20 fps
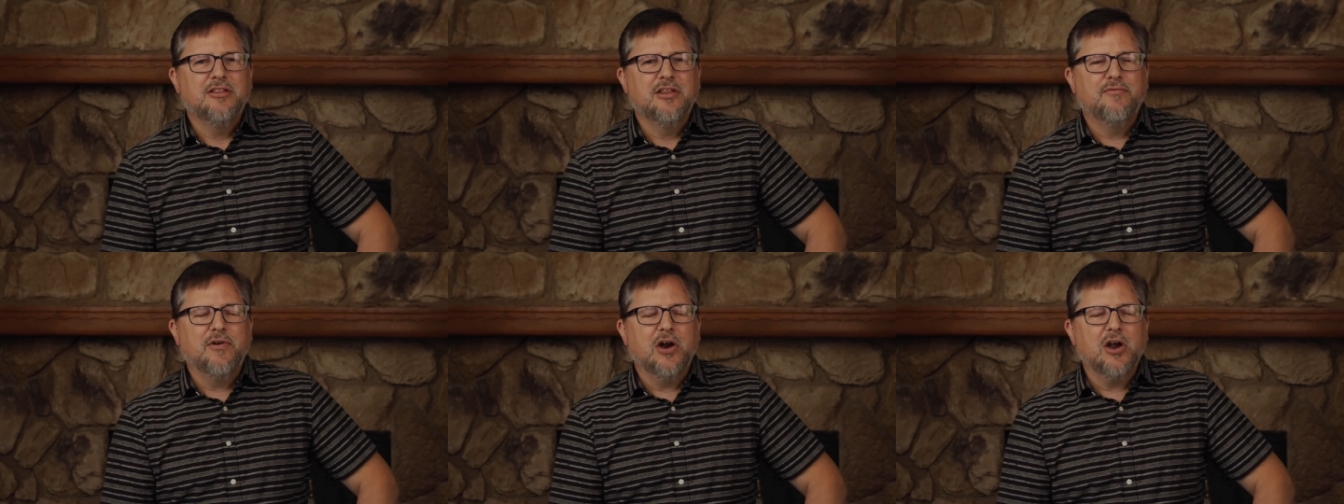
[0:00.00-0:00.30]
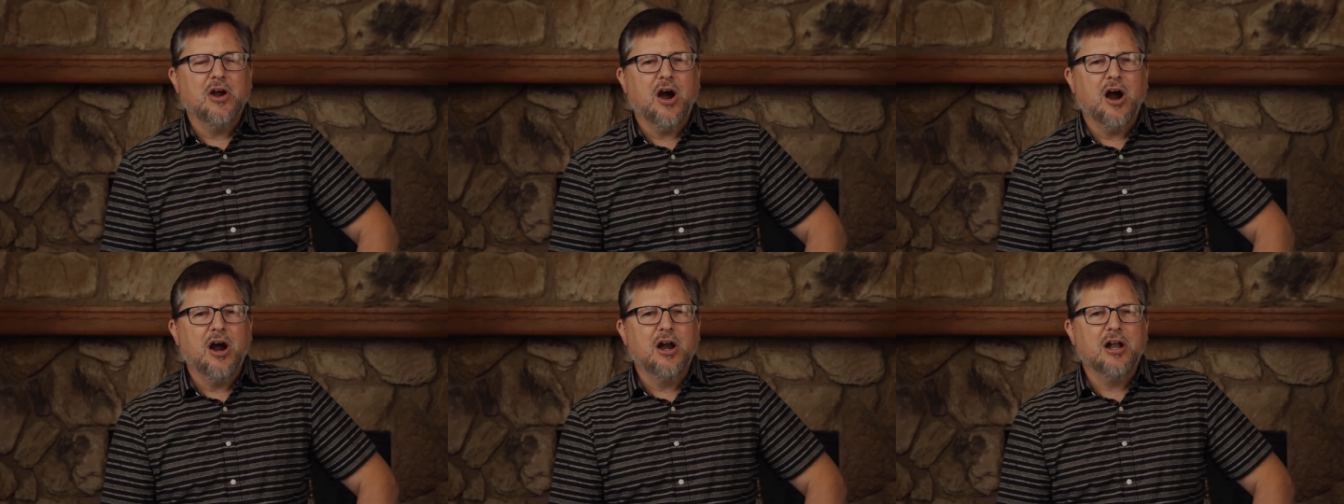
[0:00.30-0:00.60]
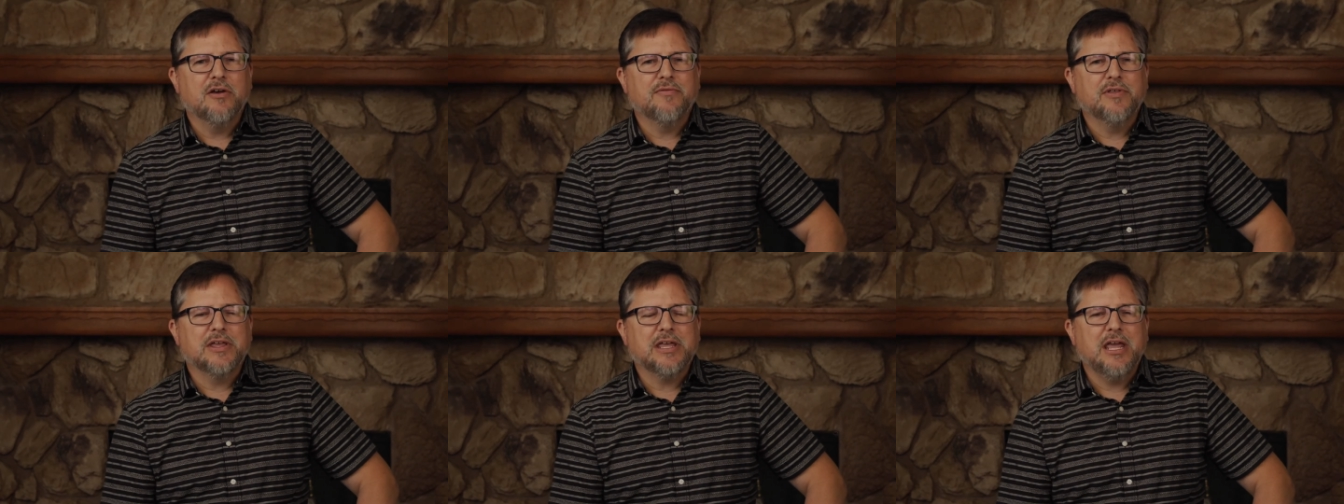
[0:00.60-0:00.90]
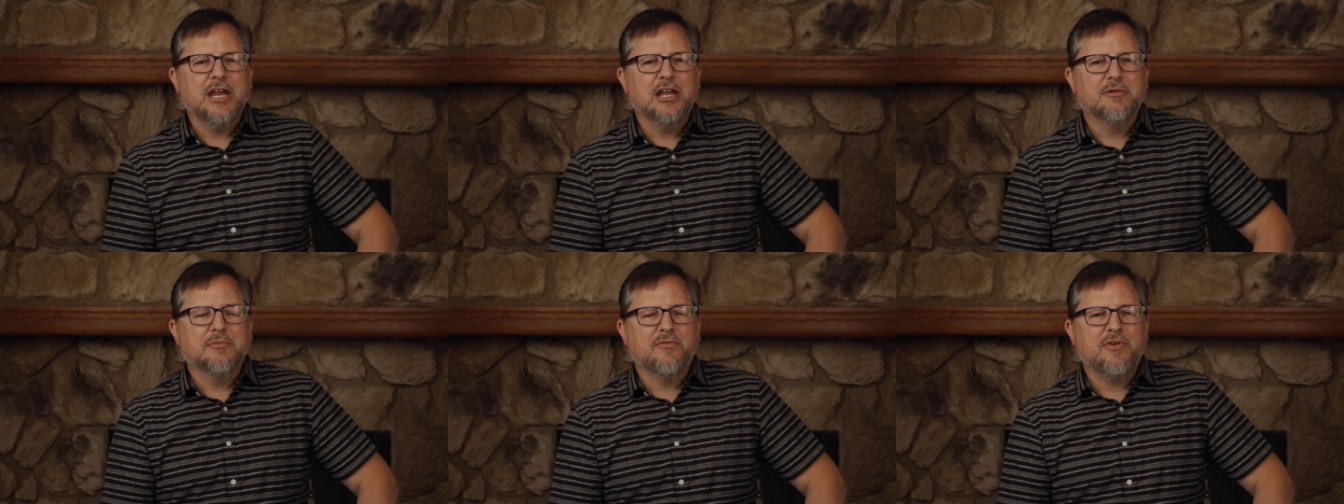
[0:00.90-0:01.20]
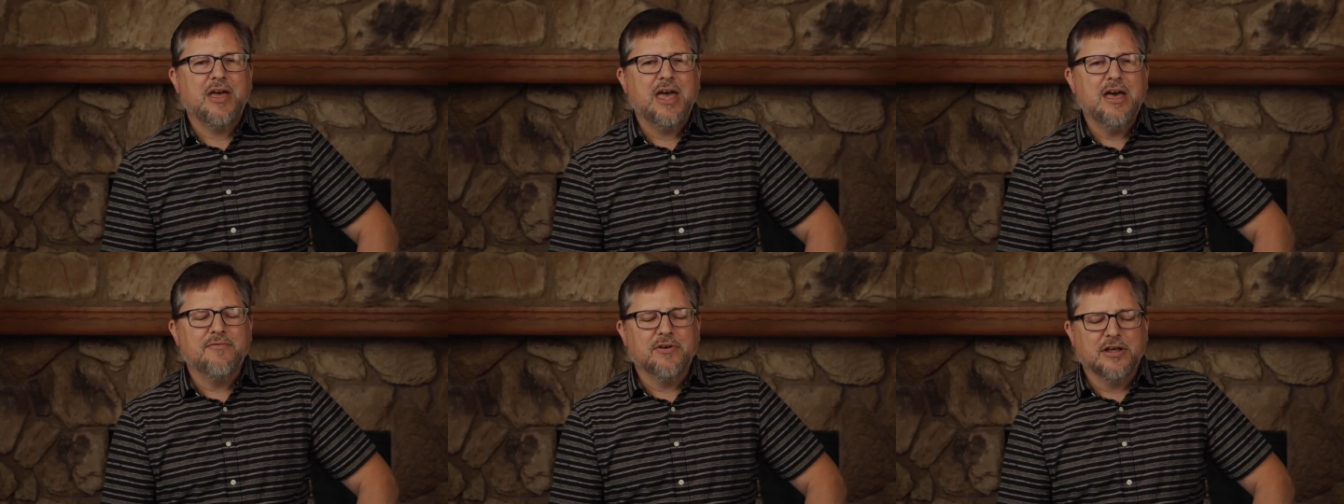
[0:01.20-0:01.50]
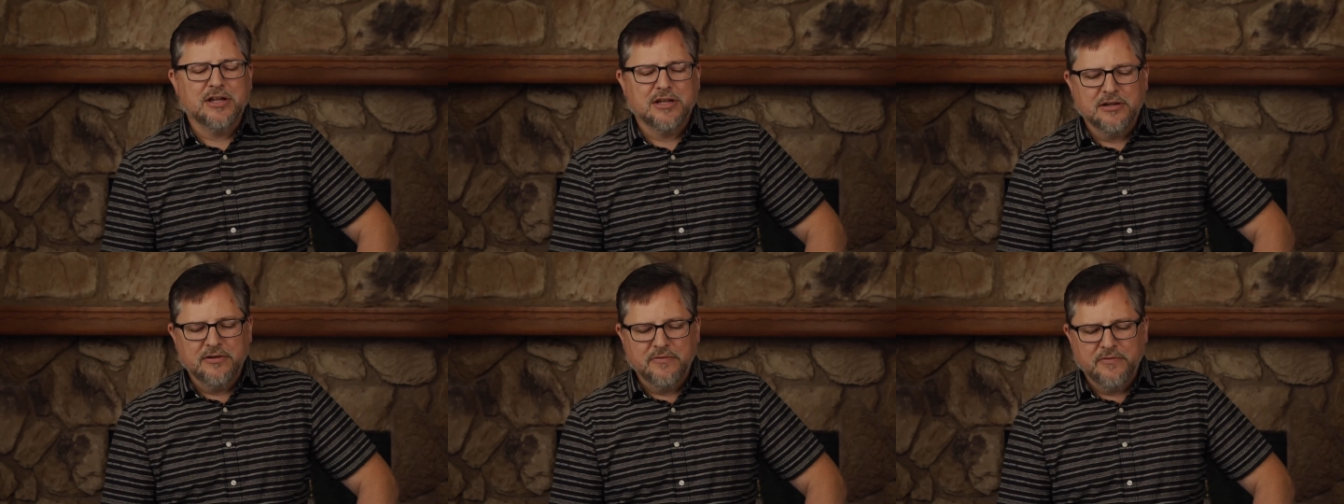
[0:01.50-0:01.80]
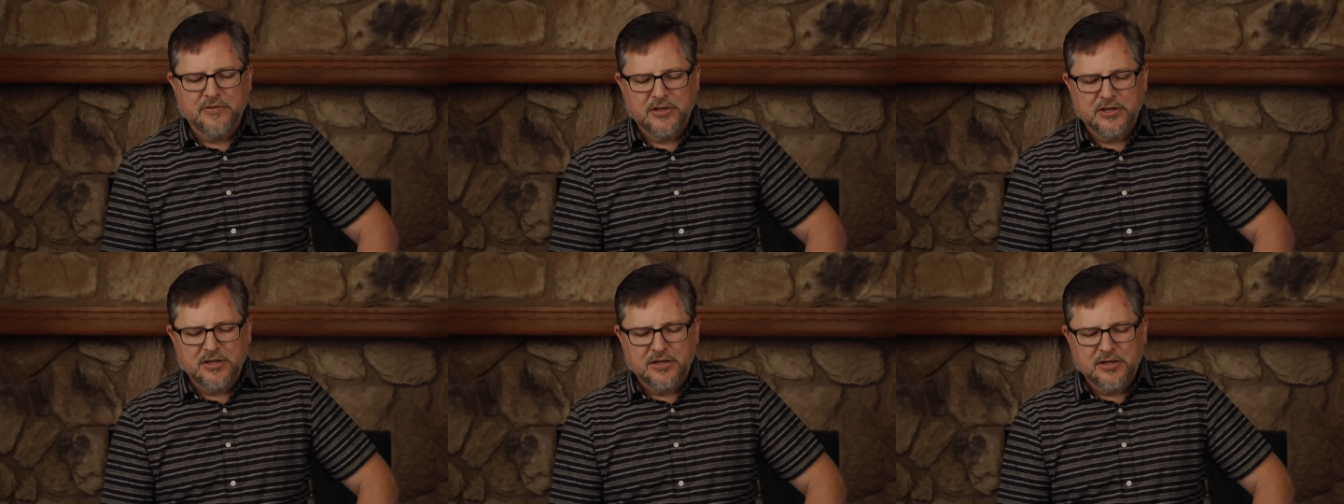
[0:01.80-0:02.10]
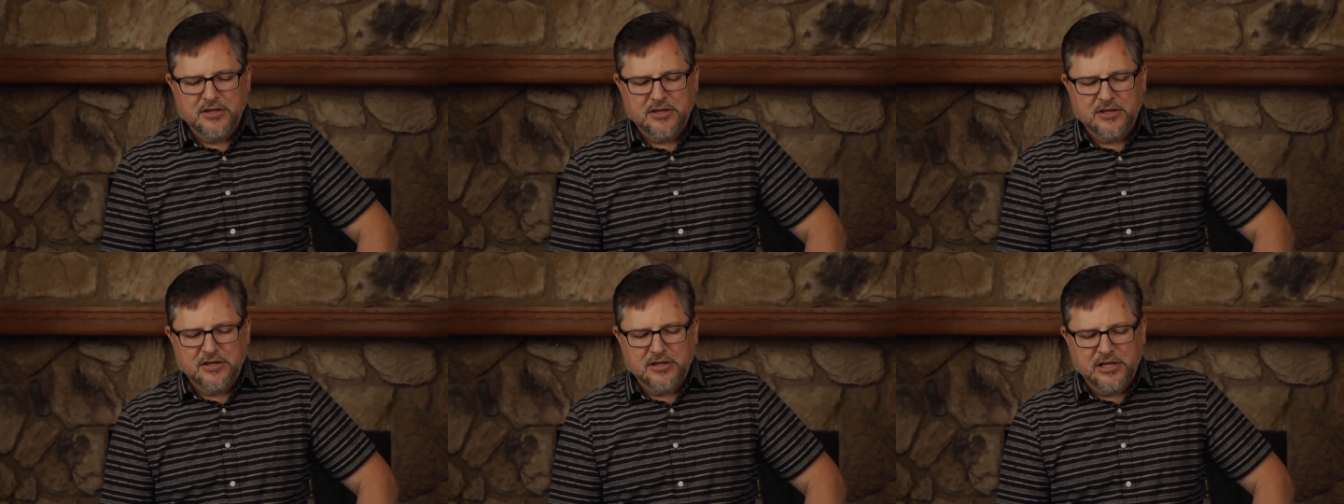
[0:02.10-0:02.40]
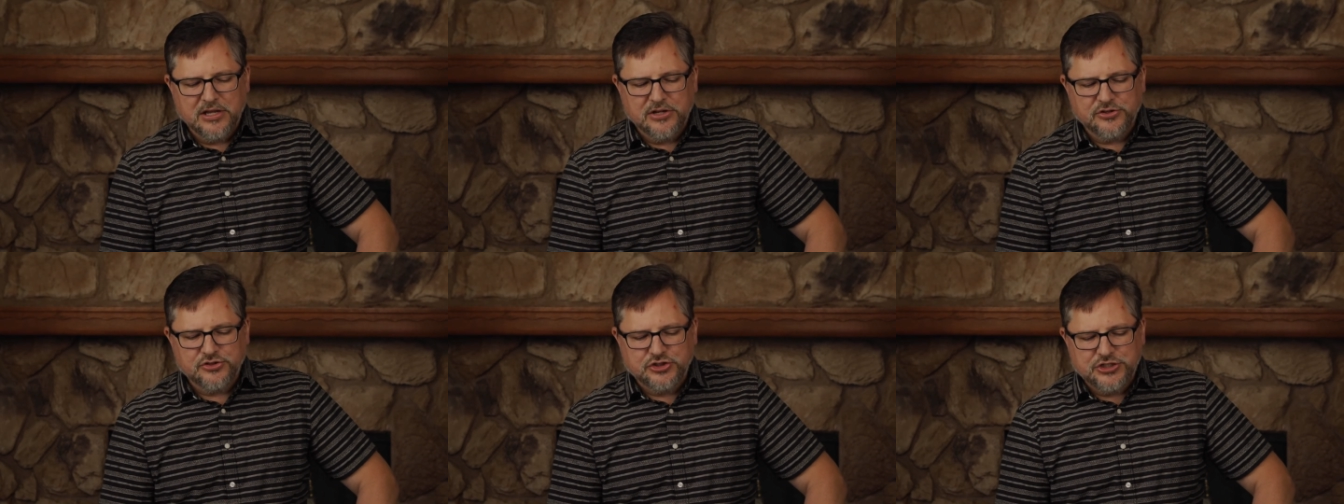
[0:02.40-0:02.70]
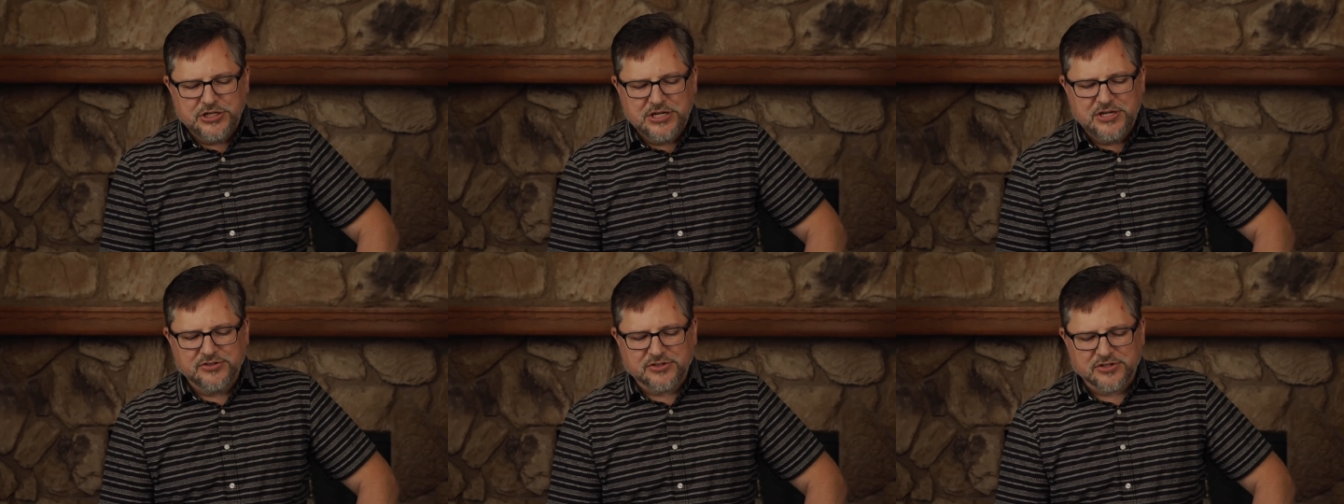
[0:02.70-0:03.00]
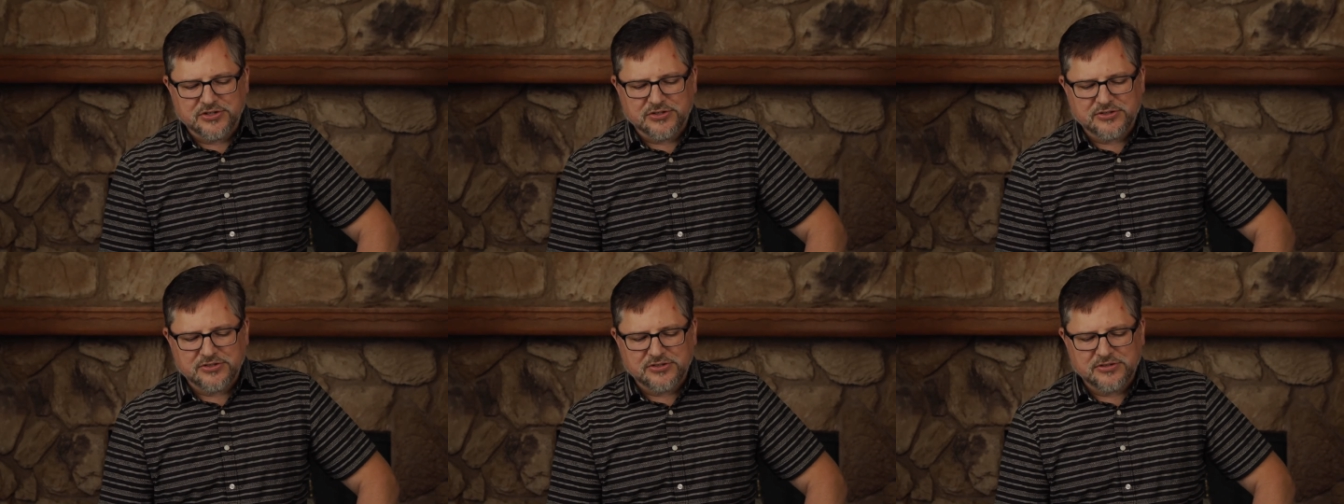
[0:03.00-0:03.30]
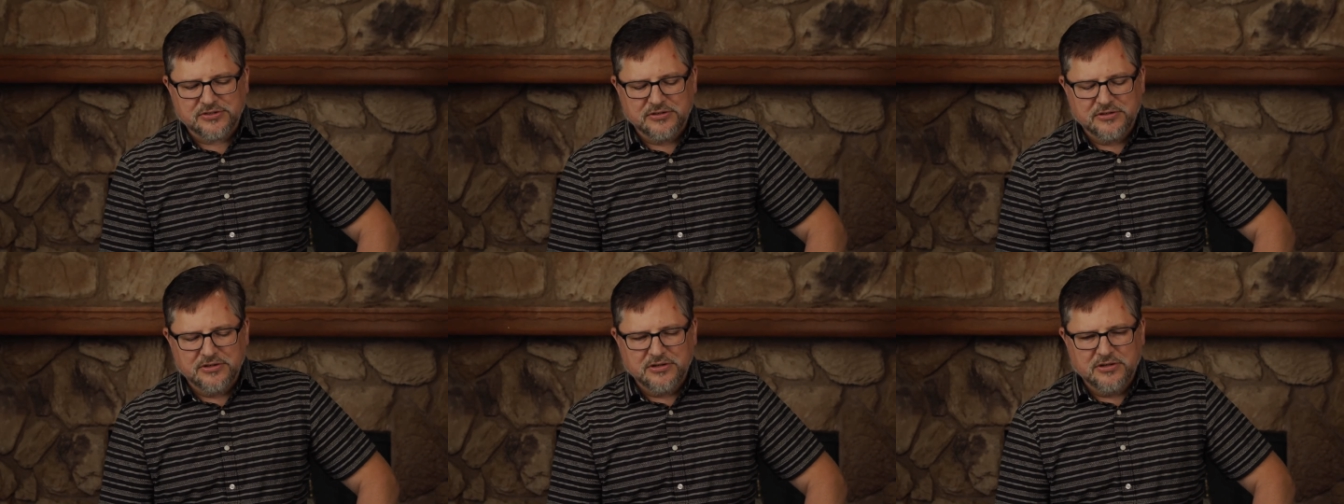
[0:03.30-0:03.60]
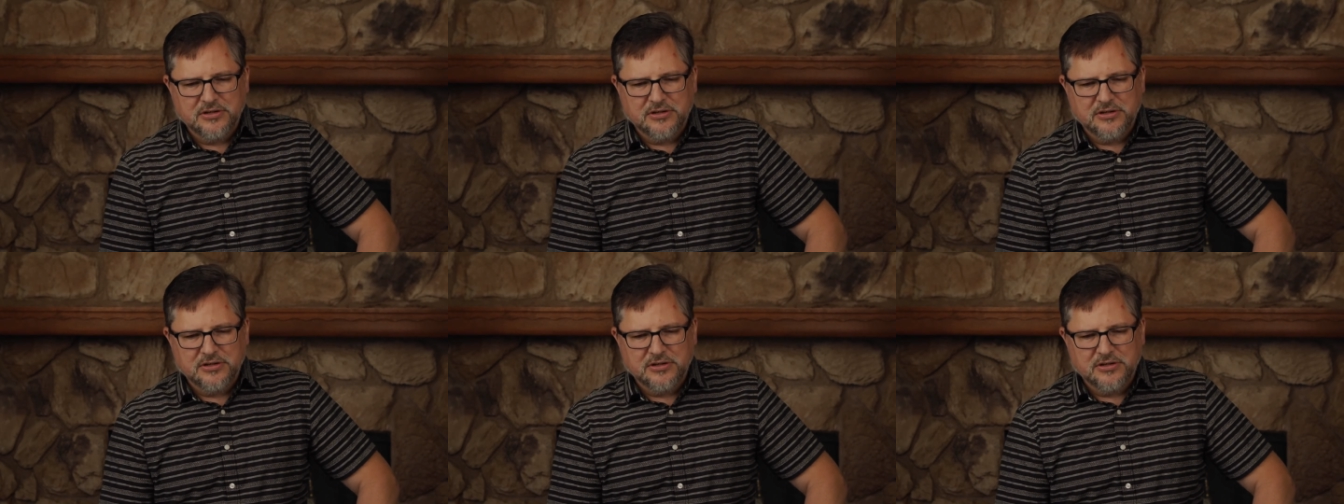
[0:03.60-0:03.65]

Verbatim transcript: The very heart of the kingdom of heaven is Jesus.